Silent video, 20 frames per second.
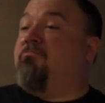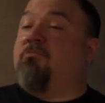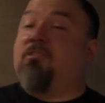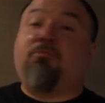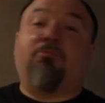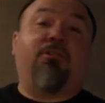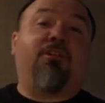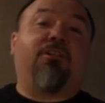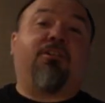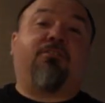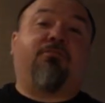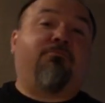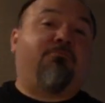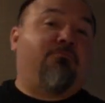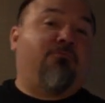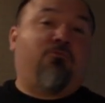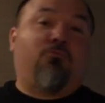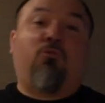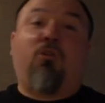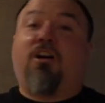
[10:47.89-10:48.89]
we would have
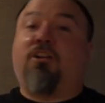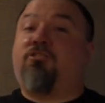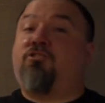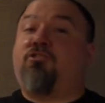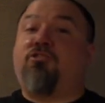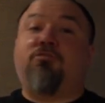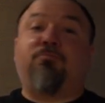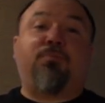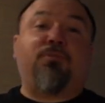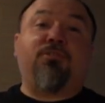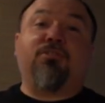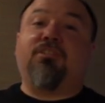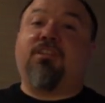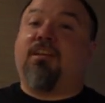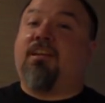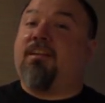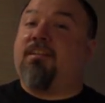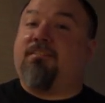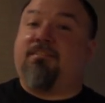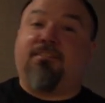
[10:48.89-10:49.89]
quadrupled
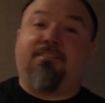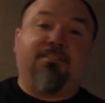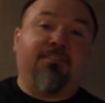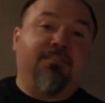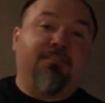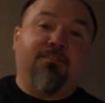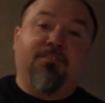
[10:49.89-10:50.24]
it,